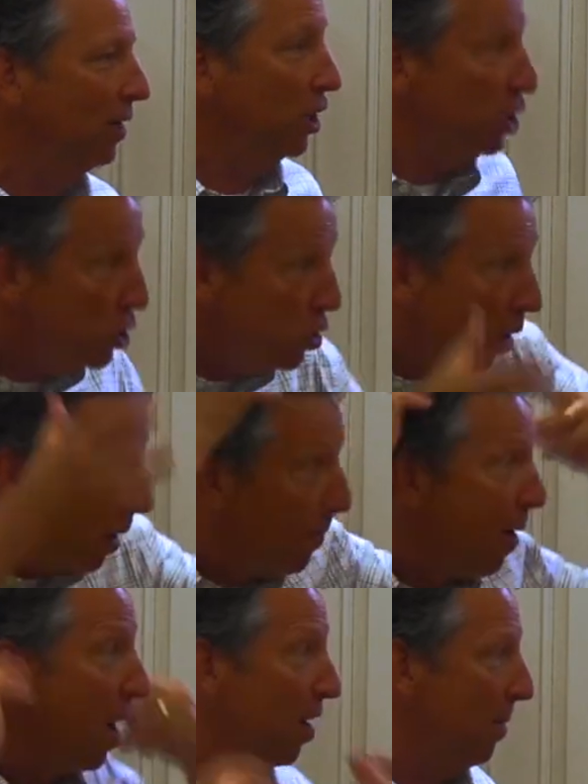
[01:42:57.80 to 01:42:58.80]
You are
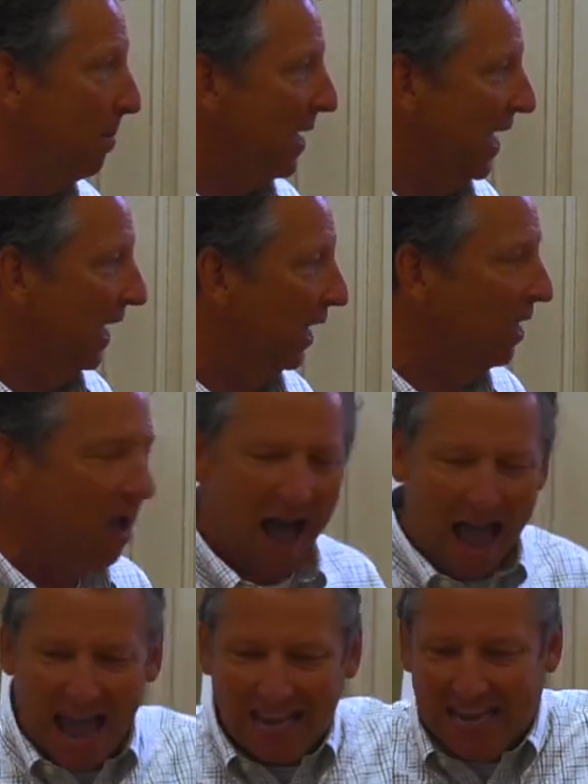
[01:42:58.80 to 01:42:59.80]
part of me.
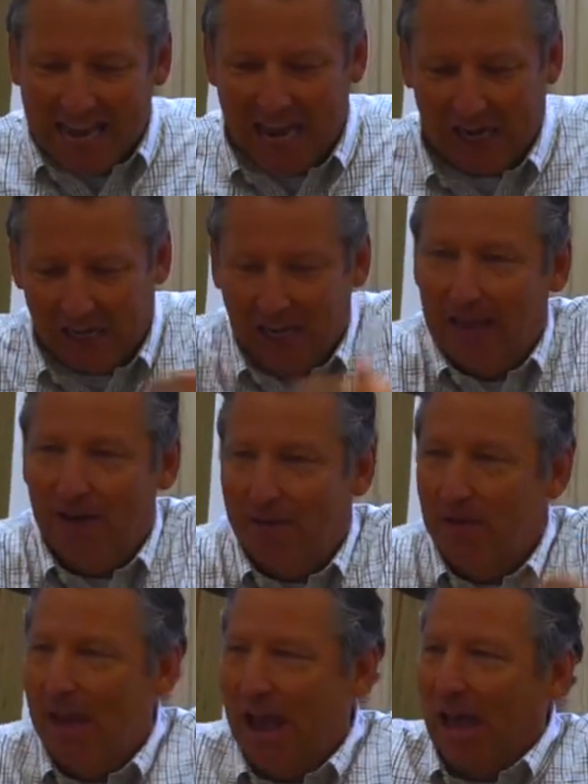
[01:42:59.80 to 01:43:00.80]
I can't
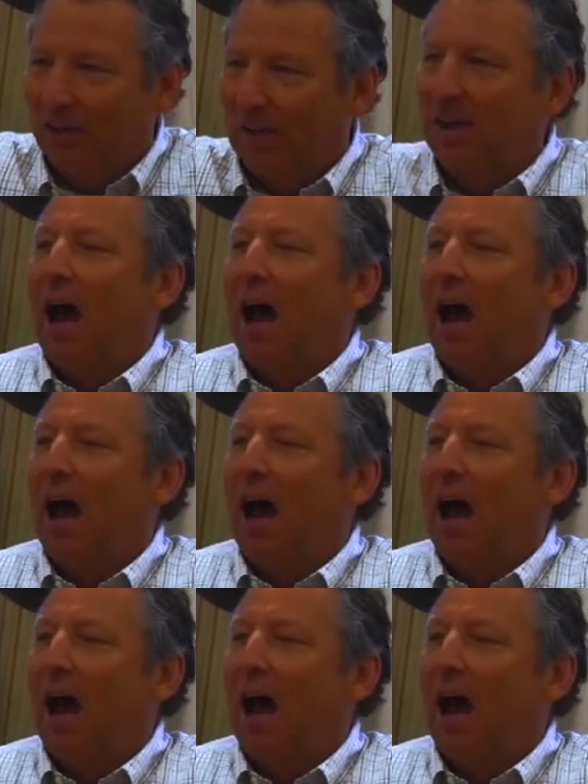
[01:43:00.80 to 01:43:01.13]
live as a